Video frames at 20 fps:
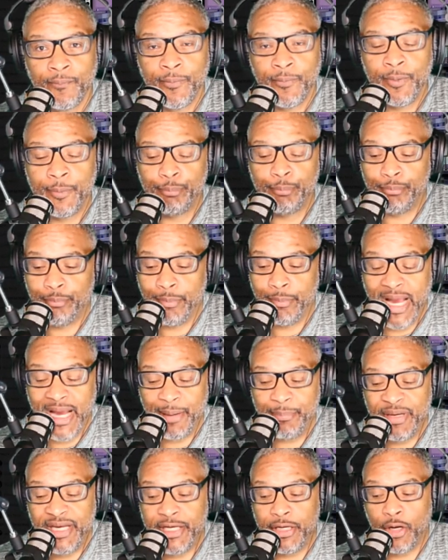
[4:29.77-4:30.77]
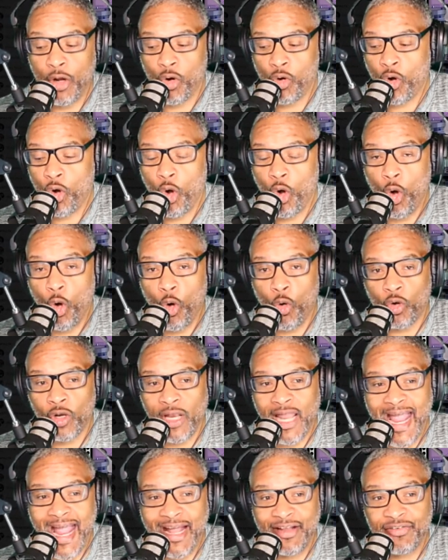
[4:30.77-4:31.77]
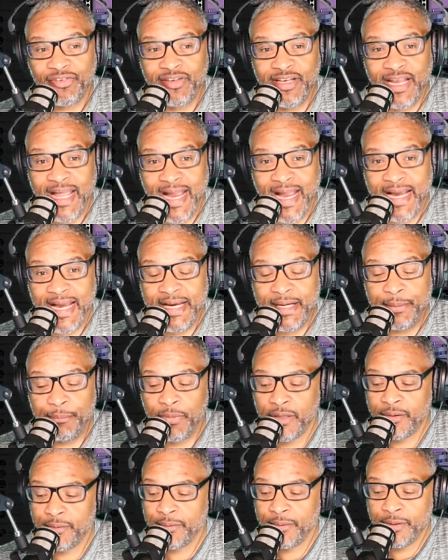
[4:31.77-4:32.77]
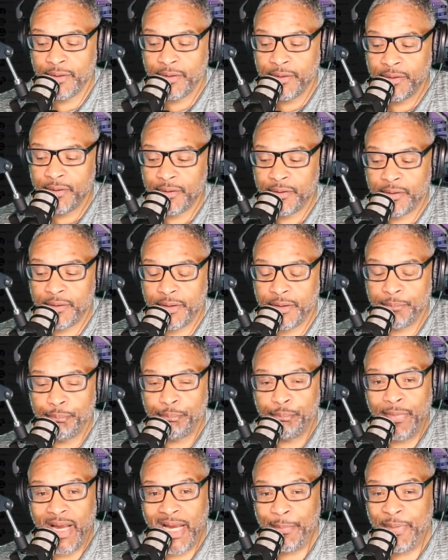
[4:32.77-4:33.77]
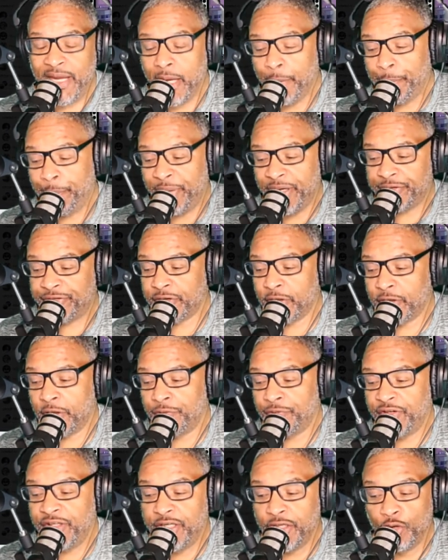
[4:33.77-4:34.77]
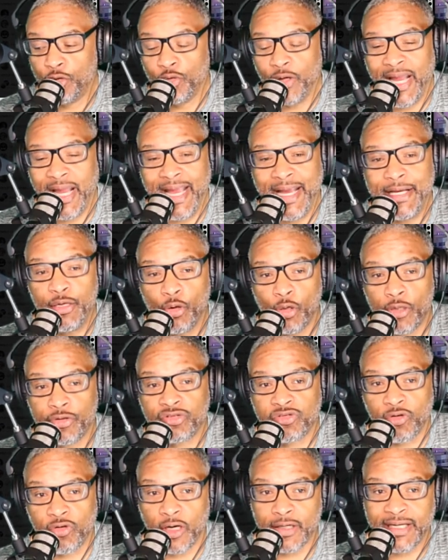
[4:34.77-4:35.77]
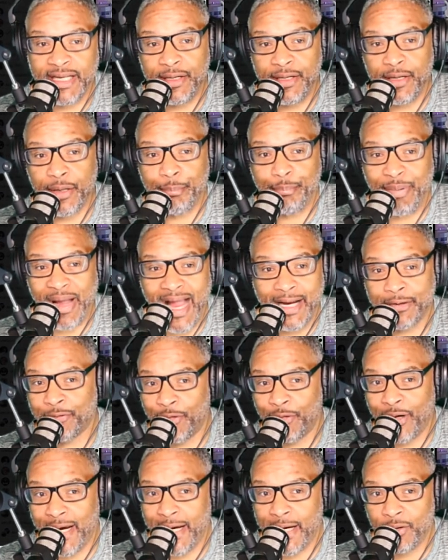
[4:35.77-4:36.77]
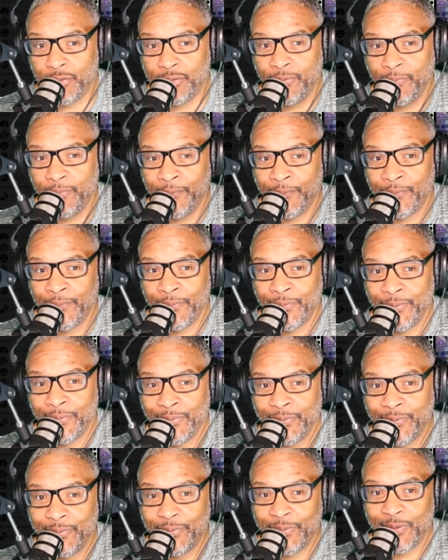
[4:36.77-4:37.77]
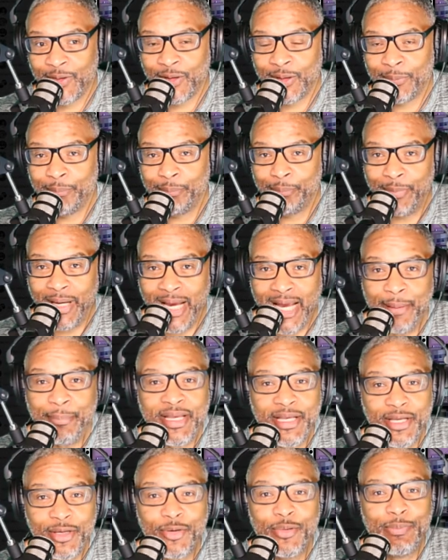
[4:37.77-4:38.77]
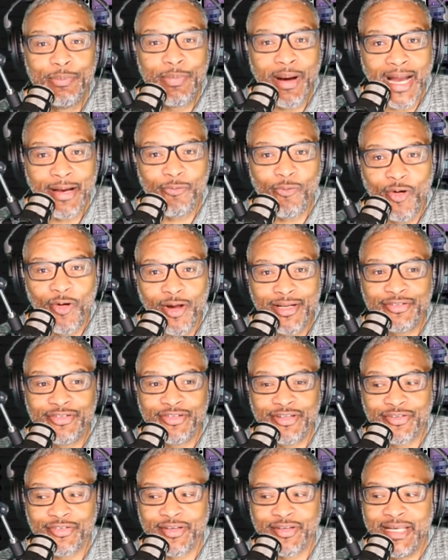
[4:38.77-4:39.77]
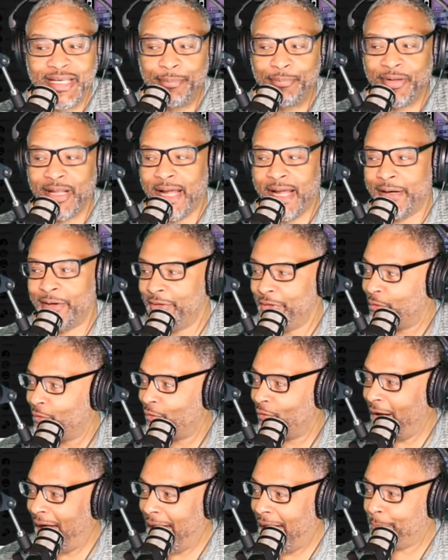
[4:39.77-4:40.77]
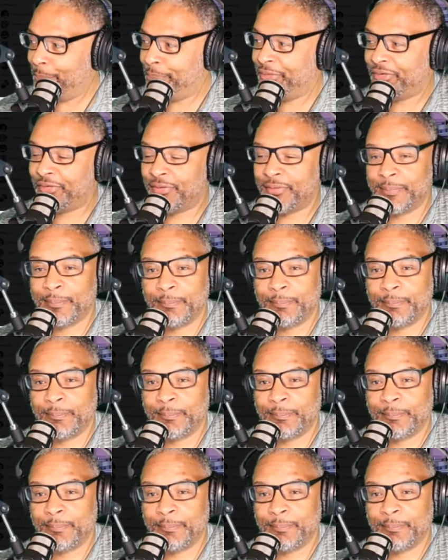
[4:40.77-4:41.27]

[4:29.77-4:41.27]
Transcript: maybe your whole last name, maybe a picture of you and your truck in the background? Maybe you might want to just keep that under wraps.